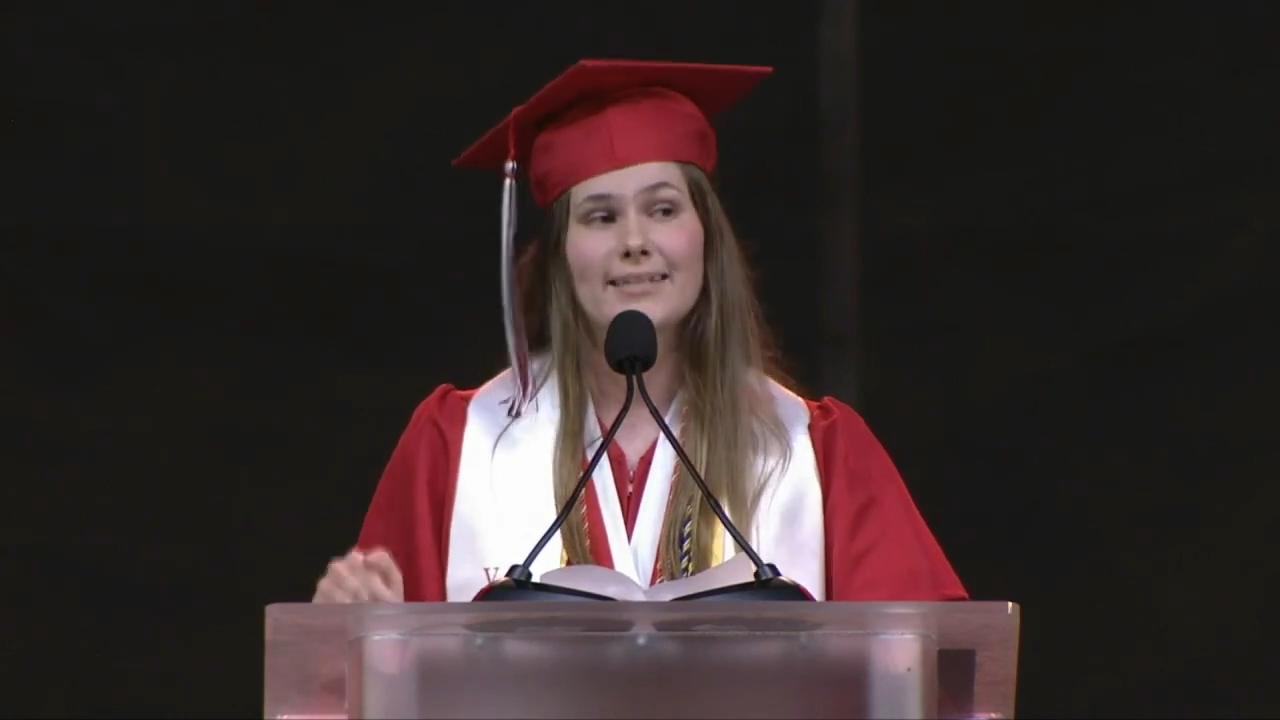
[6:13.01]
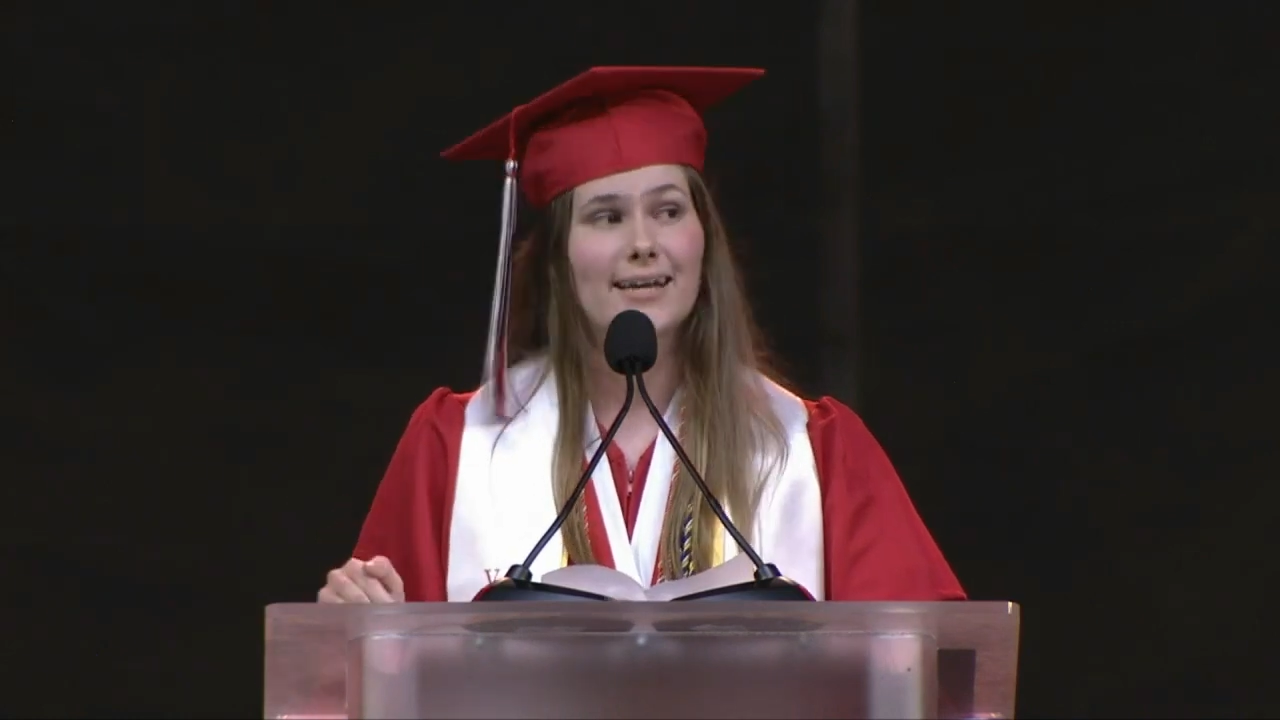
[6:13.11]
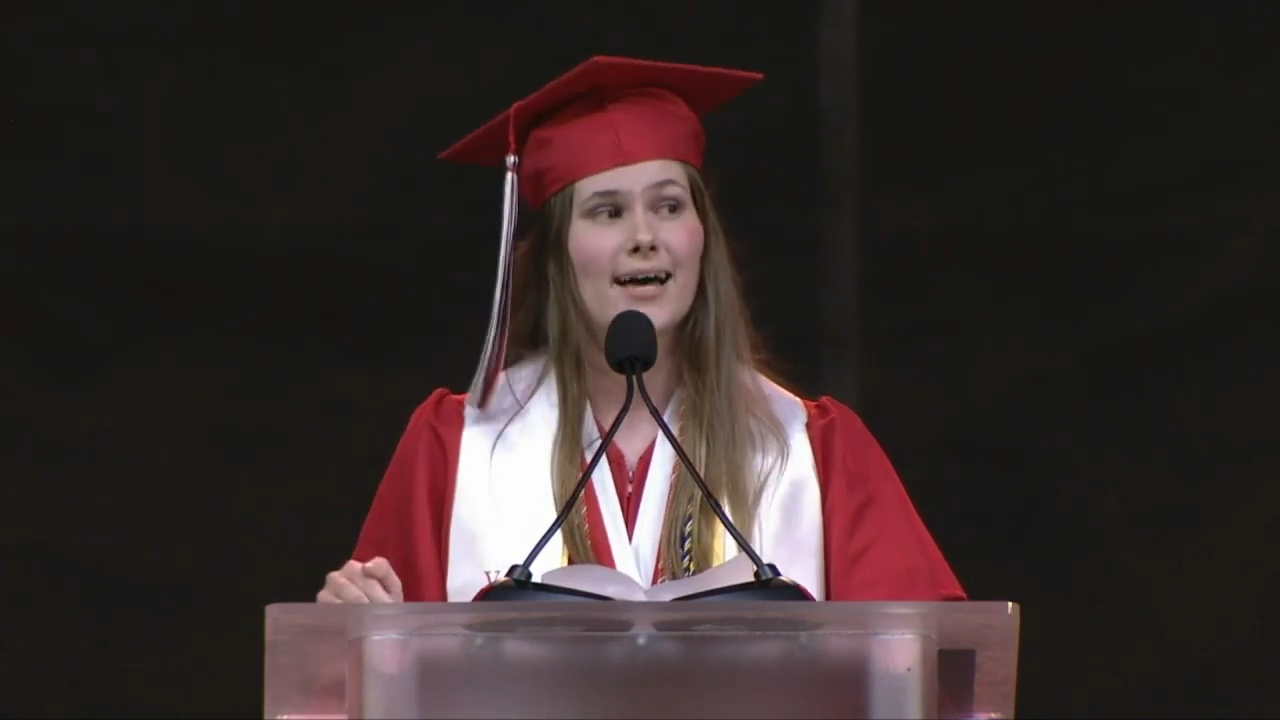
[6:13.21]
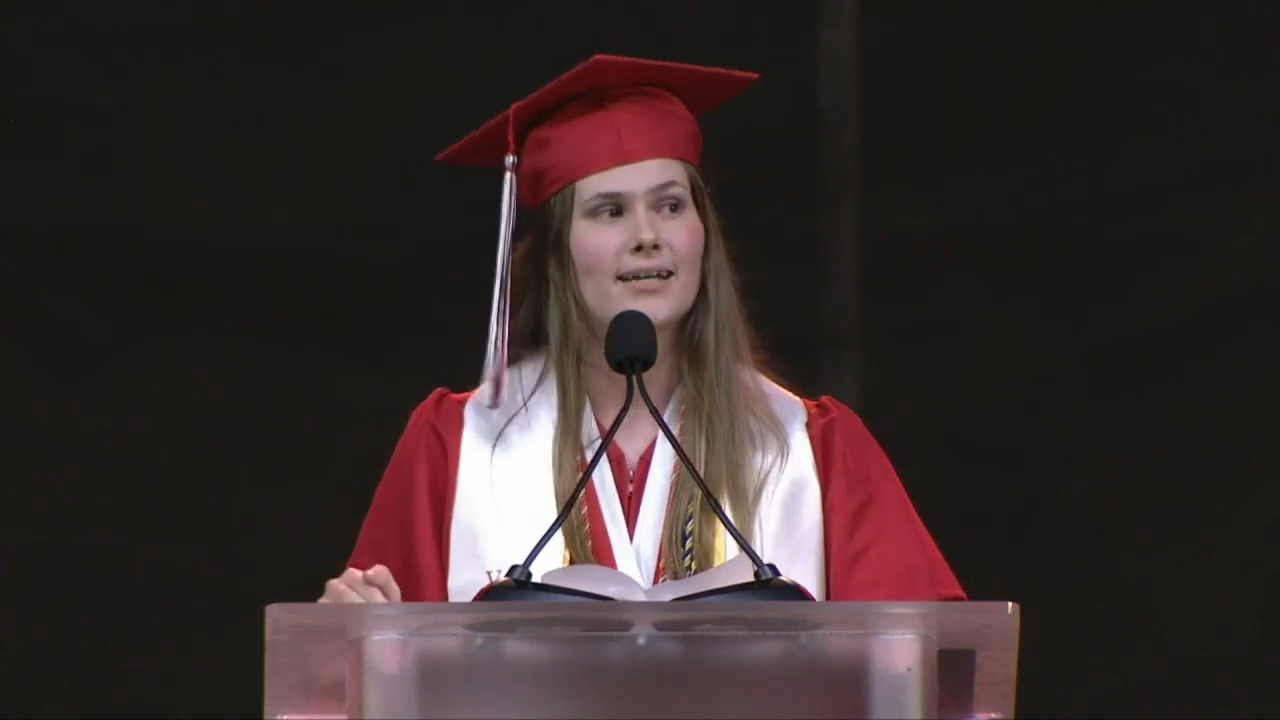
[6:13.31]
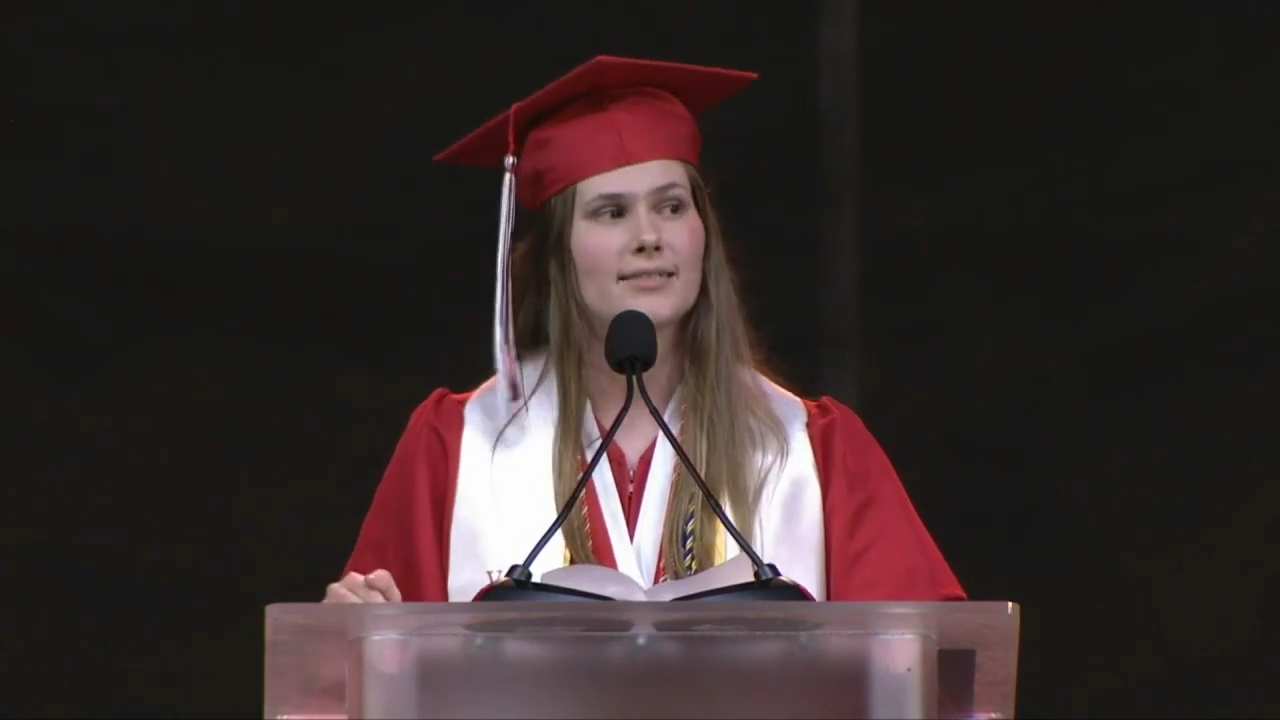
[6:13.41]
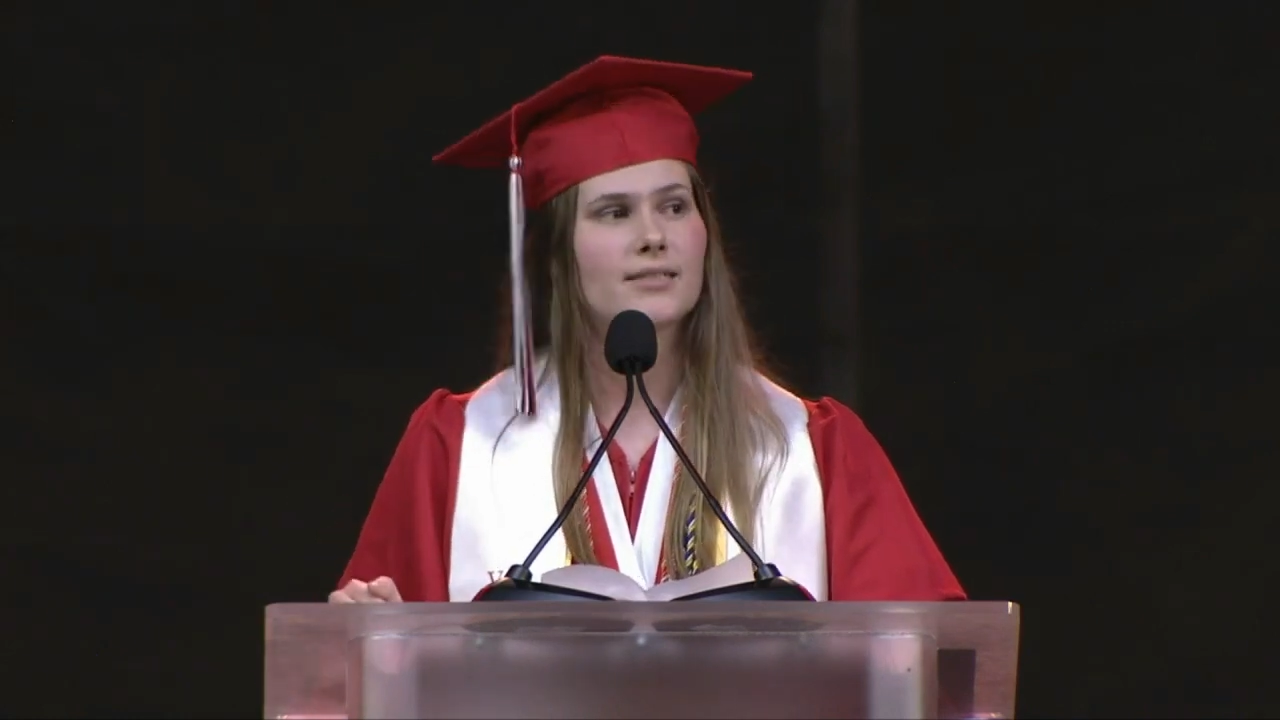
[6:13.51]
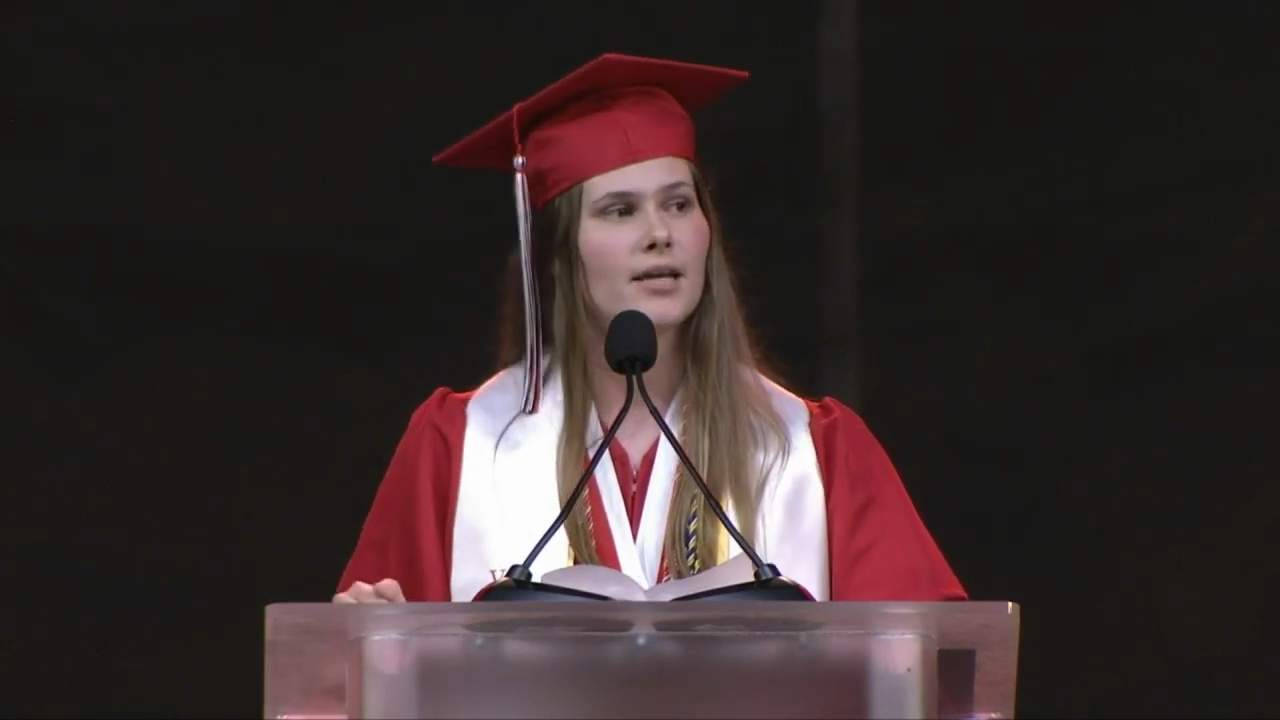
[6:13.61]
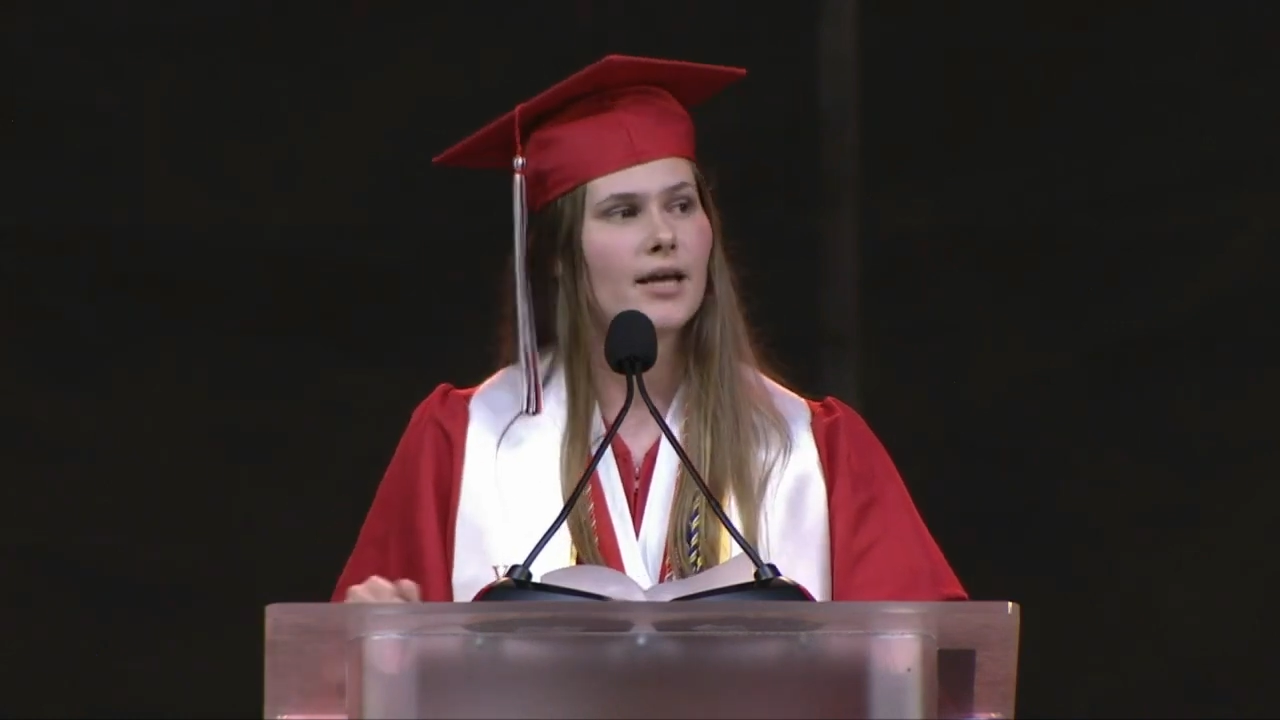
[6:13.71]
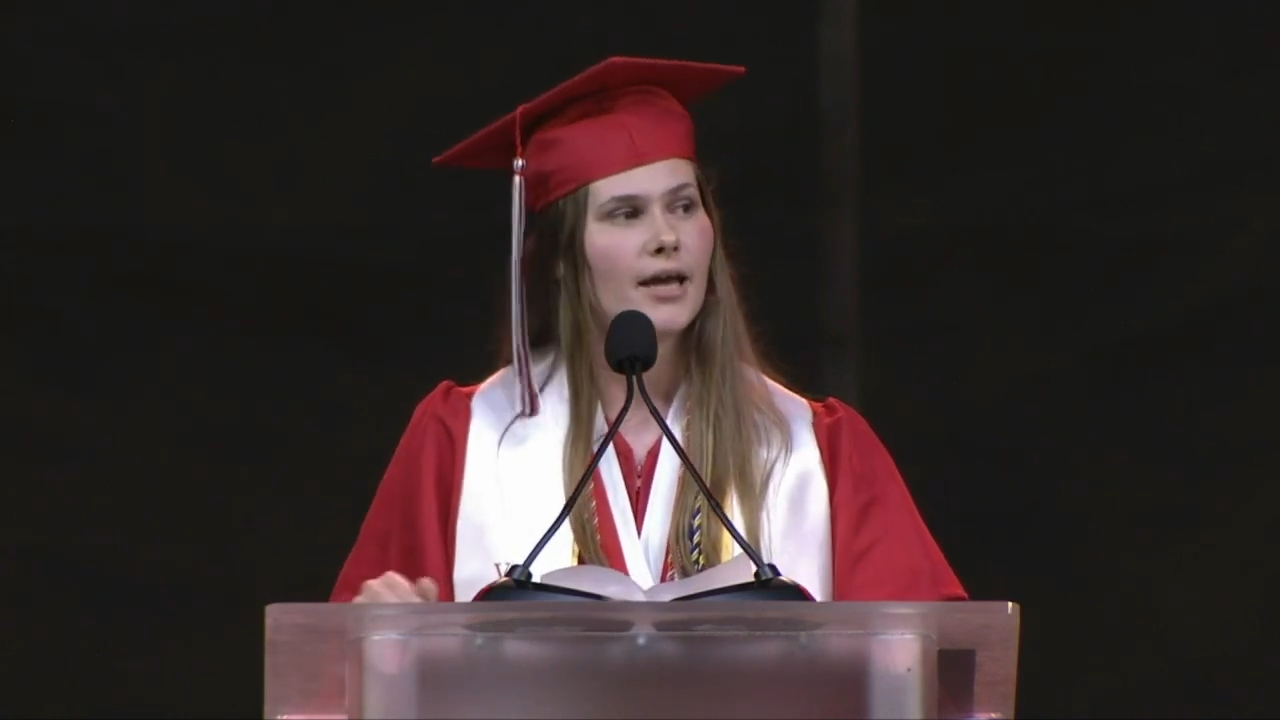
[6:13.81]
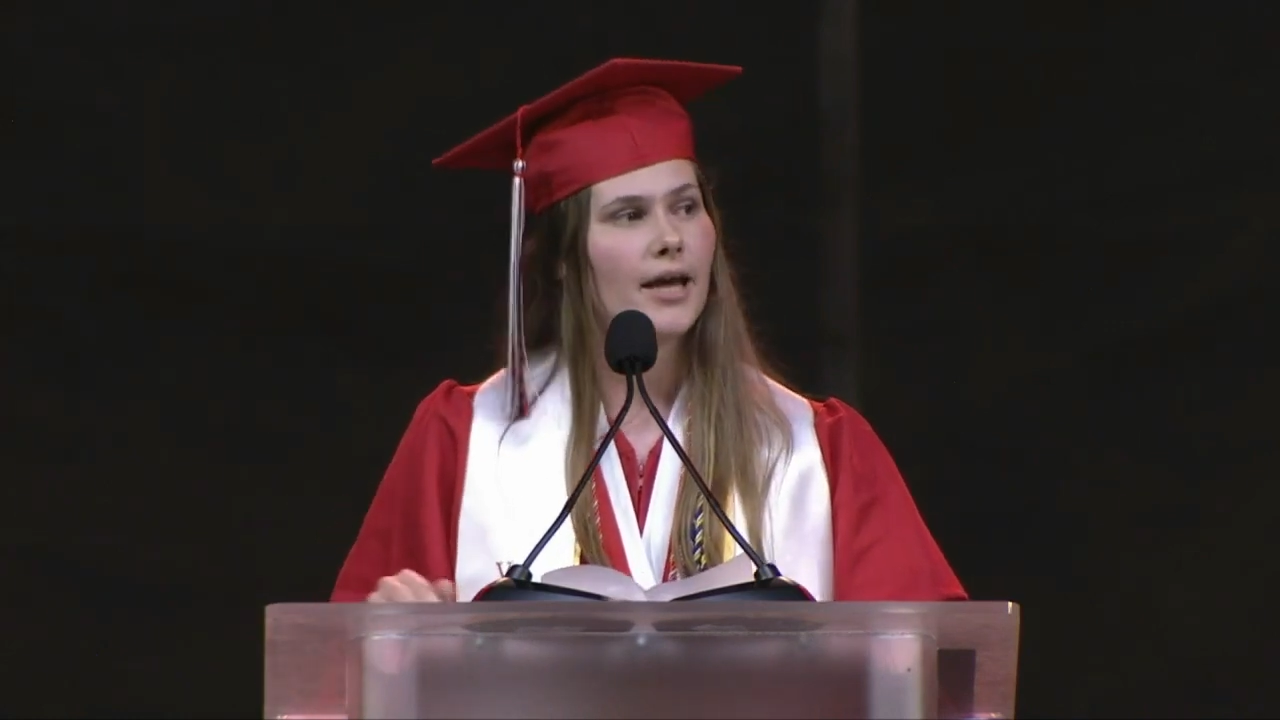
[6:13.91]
does.